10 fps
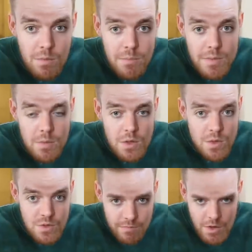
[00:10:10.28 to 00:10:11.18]
the woman who
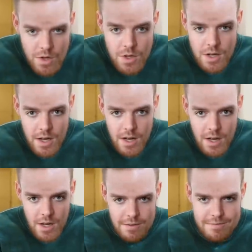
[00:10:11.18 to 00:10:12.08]
introduced the British to tea.
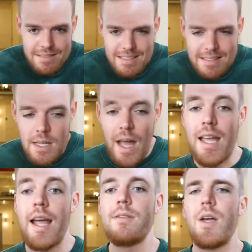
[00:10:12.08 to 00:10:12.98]
I
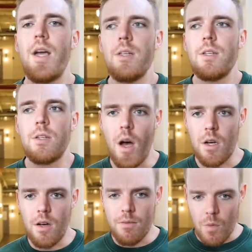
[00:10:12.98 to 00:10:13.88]
have a
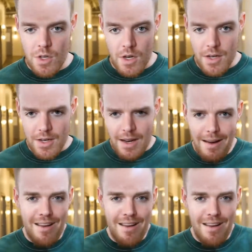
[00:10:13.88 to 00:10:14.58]
lot of questions.